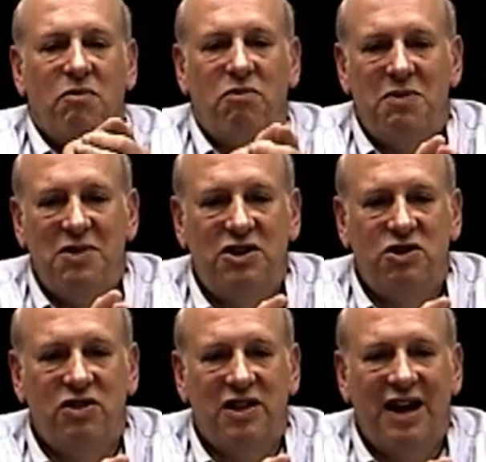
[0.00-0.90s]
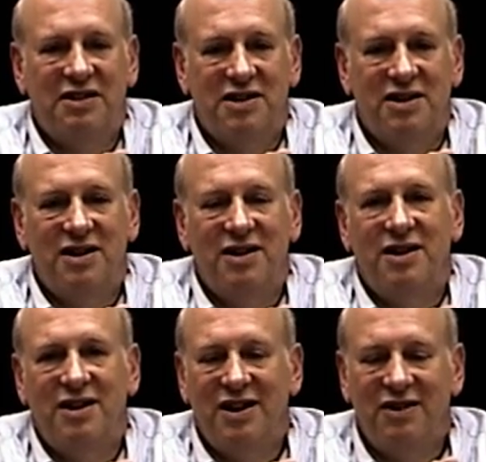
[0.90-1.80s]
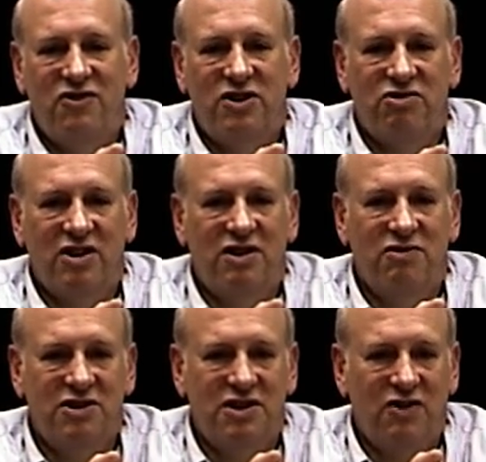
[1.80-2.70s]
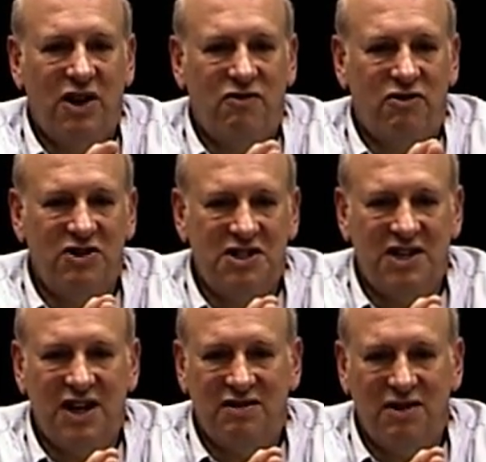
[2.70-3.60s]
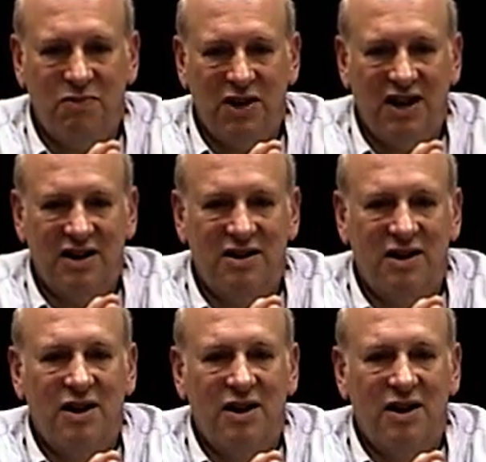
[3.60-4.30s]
By mid-2000, an infrastructure was developed for recycling bags,